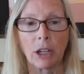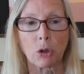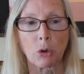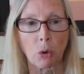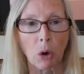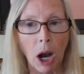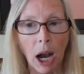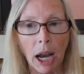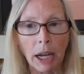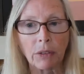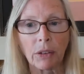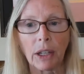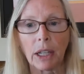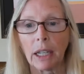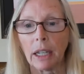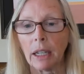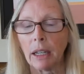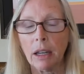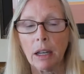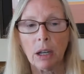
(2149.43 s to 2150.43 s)

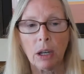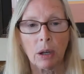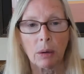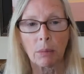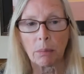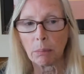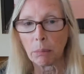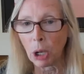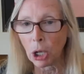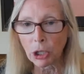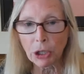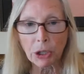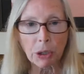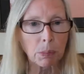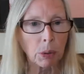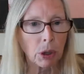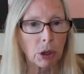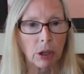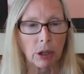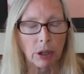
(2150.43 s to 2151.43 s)
driving
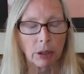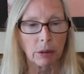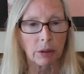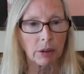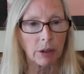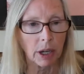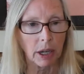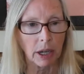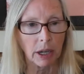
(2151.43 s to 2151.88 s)
multiple